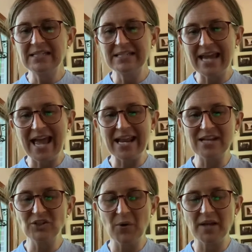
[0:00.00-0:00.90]
Dad had
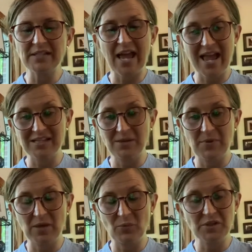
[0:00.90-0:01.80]
to go out to
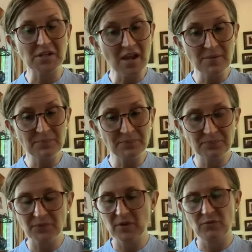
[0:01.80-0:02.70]
Azkaban one time.
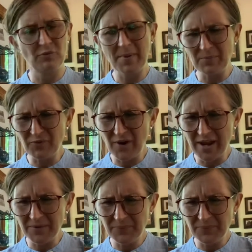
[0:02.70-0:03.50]
Remember, Fred?